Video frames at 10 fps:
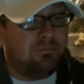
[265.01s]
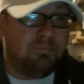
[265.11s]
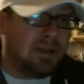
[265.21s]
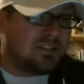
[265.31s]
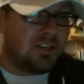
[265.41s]

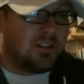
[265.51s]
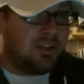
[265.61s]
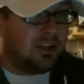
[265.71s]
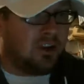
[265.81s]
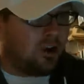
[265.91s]
basically
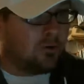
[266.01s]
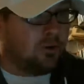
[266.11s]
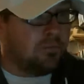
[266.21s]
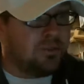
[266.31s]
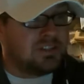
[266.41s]
a card
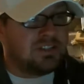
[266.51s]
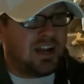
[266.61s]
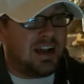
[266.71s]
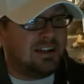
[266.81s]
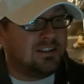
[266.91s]
room this
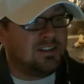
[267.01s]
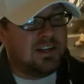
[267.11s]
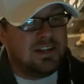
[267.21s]
size.